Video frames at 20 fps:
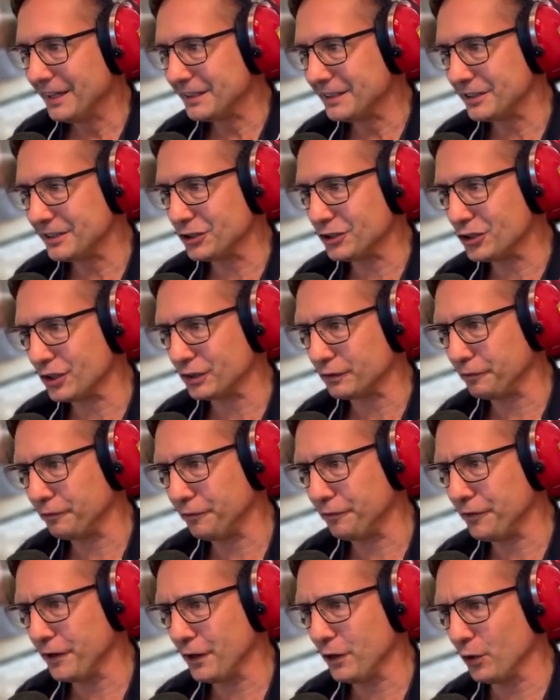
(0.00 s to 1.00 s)
Just
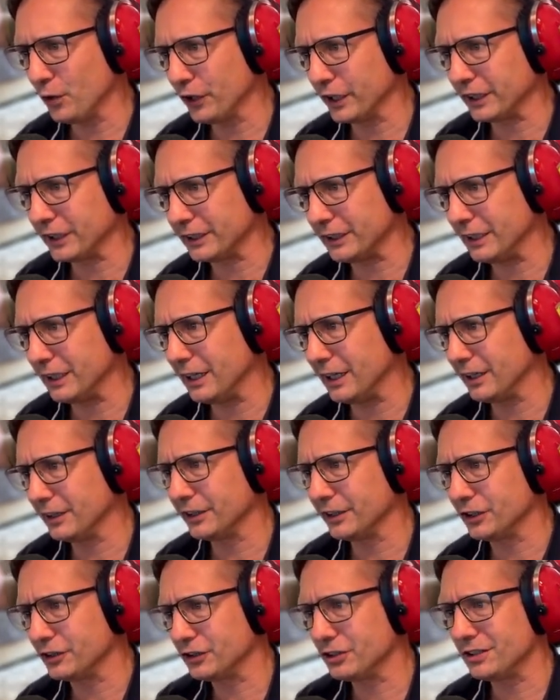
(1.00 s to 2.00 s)
feel the car.
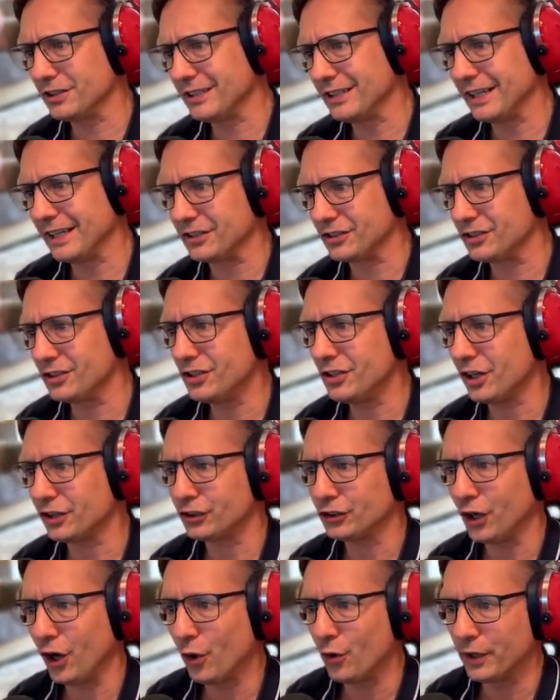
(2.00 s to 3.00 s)
It's
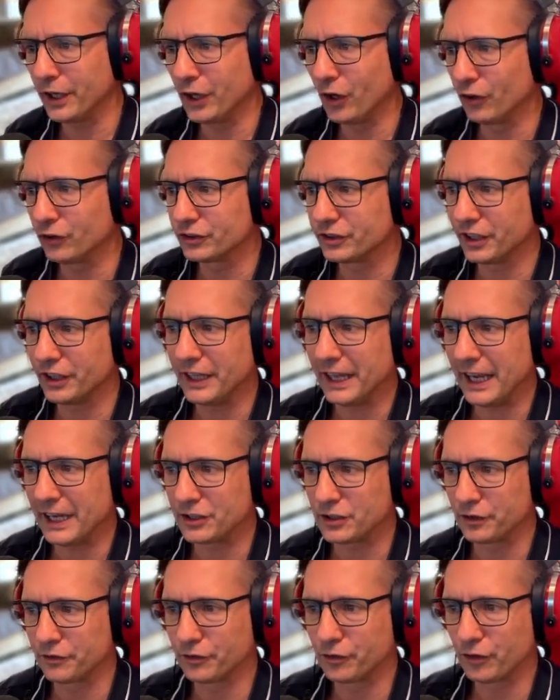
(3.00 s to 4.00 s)
just holding on to the
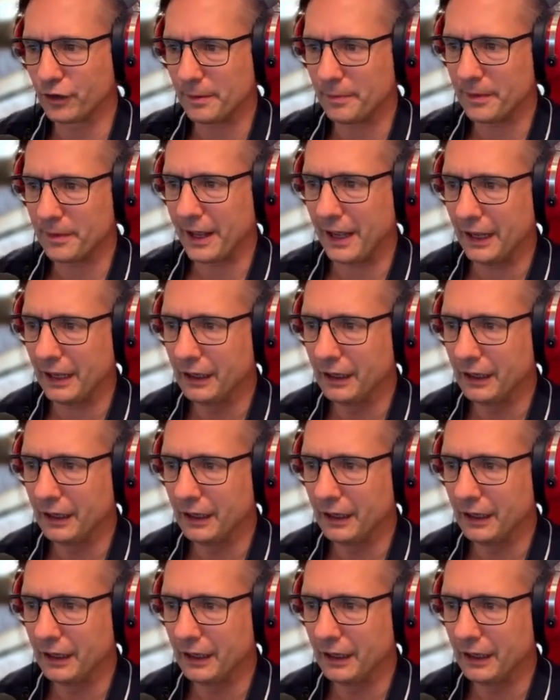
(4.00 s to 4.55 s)
edge of grip there.